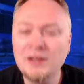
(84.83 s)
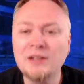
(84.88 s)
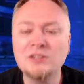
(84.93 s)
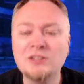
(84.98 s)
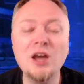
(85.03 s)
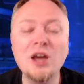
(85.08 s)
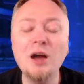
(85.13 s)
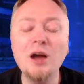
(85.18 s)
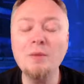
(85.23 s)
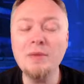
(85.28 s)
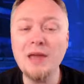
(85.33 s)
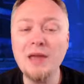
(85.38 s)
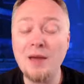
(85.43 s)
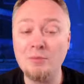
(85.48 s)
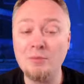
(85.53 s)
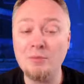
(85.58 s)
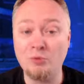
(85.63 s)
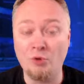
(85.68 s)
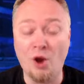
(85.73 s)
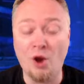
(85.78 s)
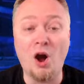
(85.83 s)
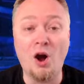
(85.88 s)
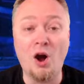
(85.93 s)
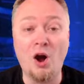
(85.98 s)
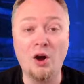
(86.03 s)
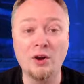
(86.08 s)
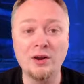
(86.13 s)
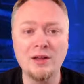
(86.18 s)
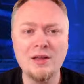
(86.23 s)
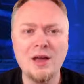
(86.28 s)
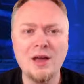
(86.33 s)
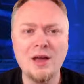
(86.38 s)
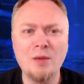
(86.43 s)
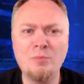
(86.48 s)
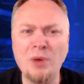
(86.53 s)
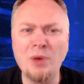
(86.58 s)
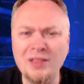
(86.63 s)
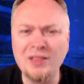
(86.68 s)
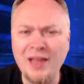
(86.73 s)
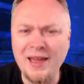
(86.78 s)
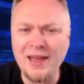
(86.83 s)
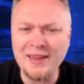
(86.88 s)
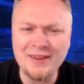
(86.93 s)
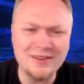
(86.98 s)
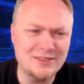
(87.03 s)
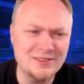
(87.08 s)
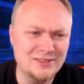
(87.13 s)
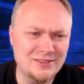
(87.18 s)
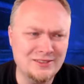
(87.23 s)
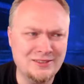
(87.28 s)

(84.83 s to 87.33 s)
Tell me I'm wrong, but like,